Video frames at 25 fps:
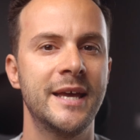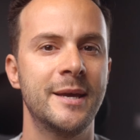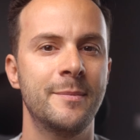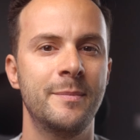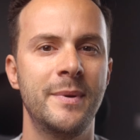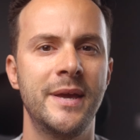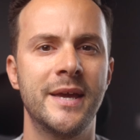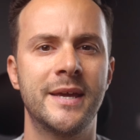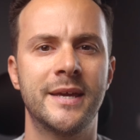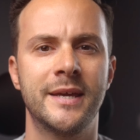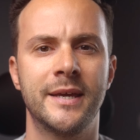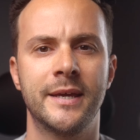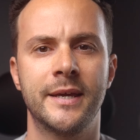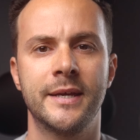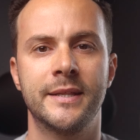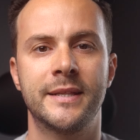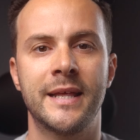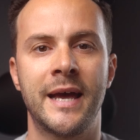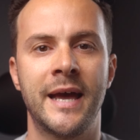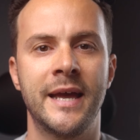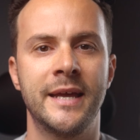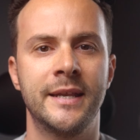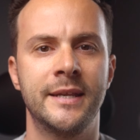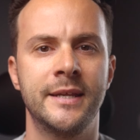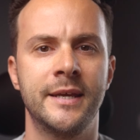making it
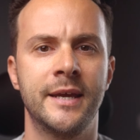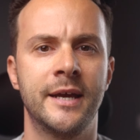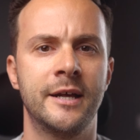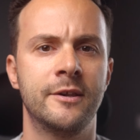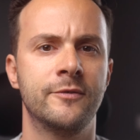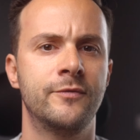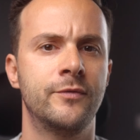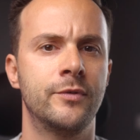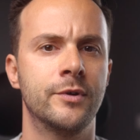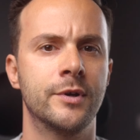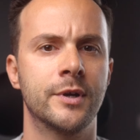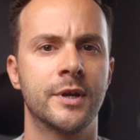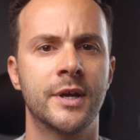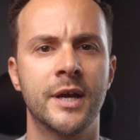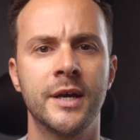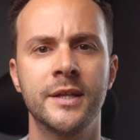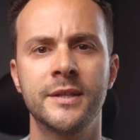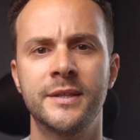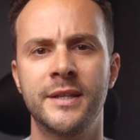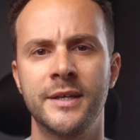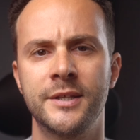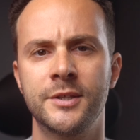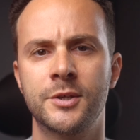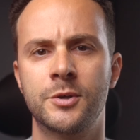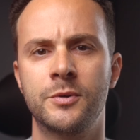ideal for
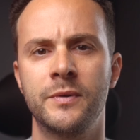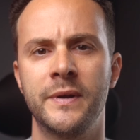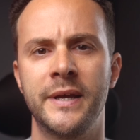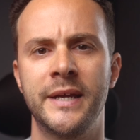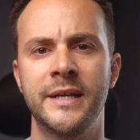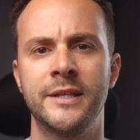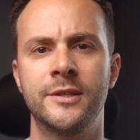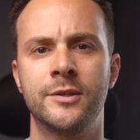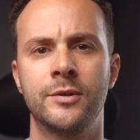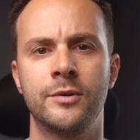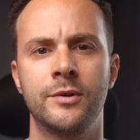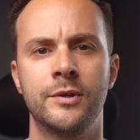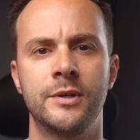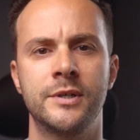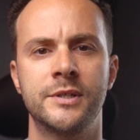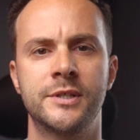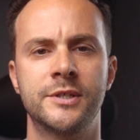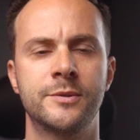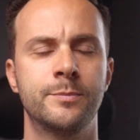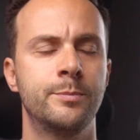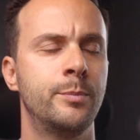content creators,